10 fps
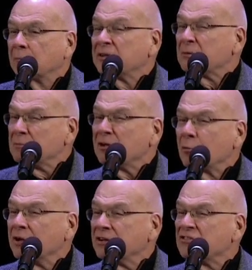But the
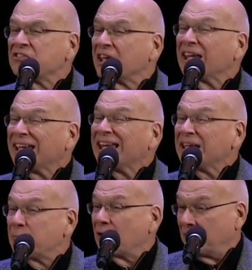middle one doesn't sound like
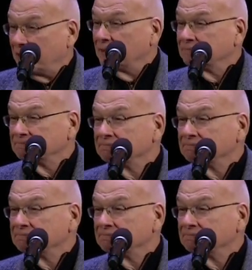any party.